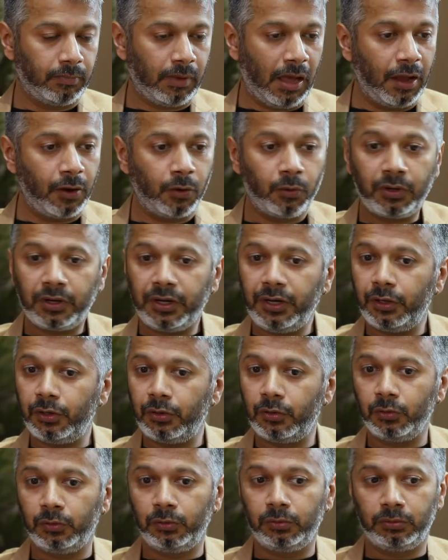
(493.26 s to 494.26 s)
I don't need
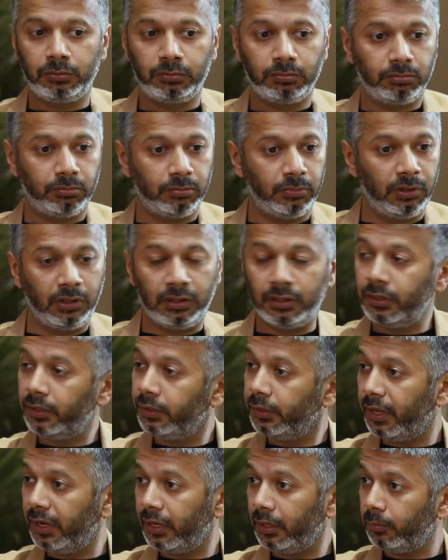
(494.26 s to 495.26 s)
to
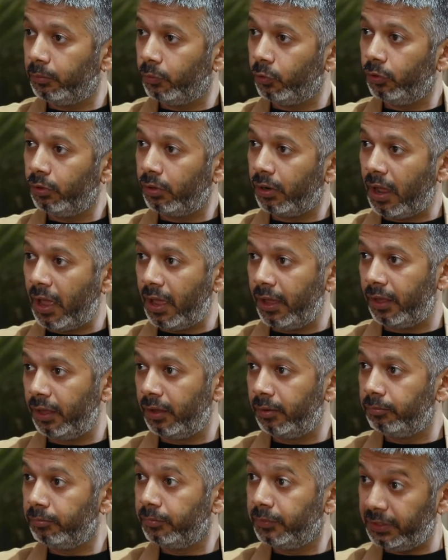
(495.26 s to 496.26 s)
learn anymore. I
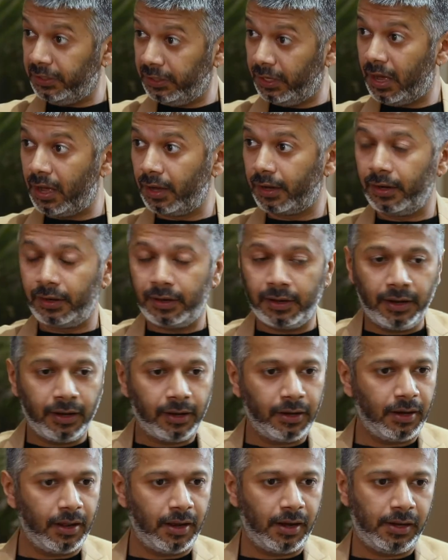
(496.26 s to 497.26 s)
am the
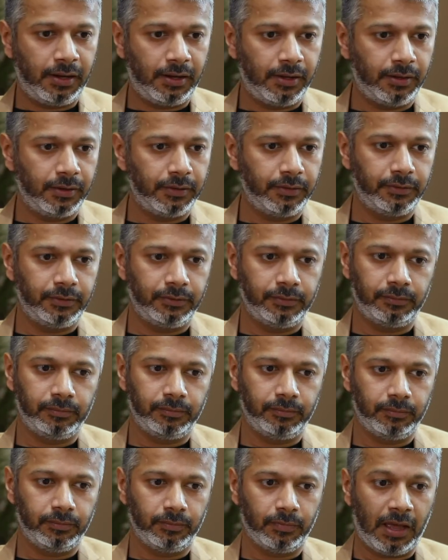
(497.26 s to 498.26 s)
architect and
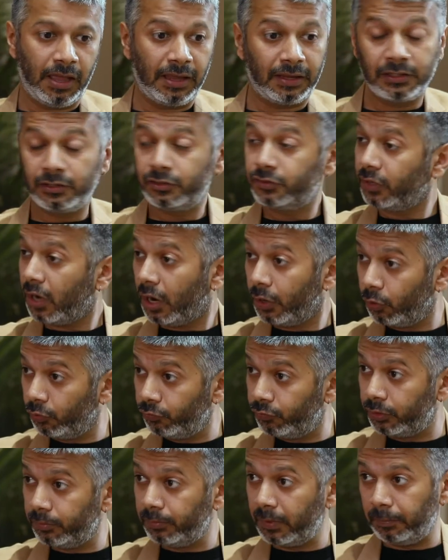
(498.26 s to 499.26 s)
uh, I can start
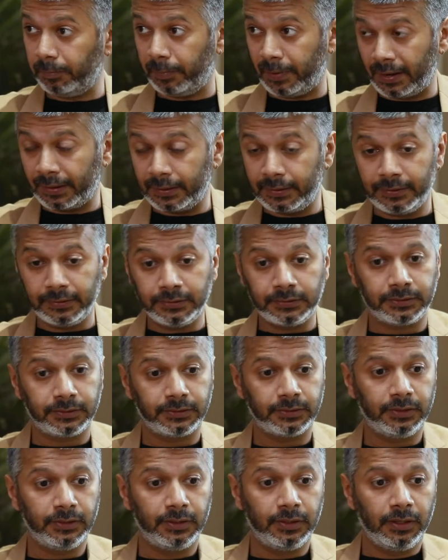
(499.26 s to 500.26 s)
off with my practice.
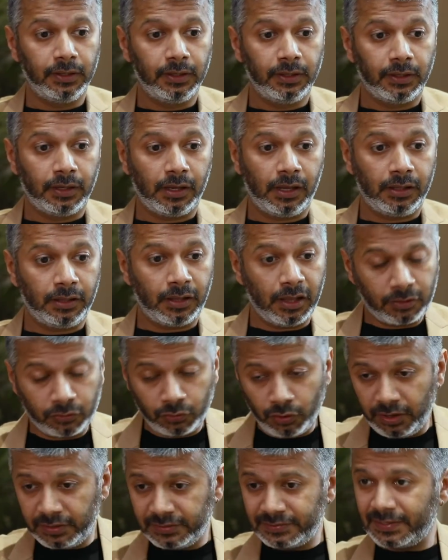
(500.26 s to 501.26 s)
And that's
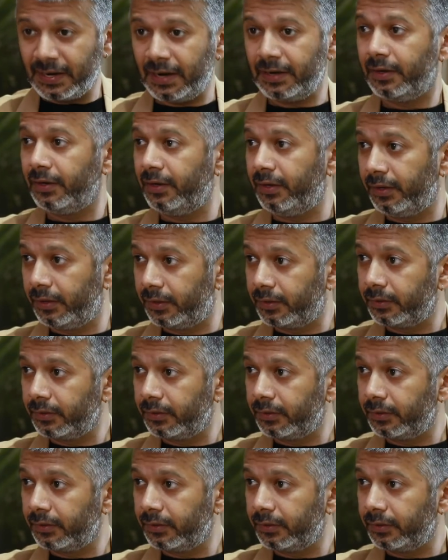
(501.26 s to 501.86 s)
how I started.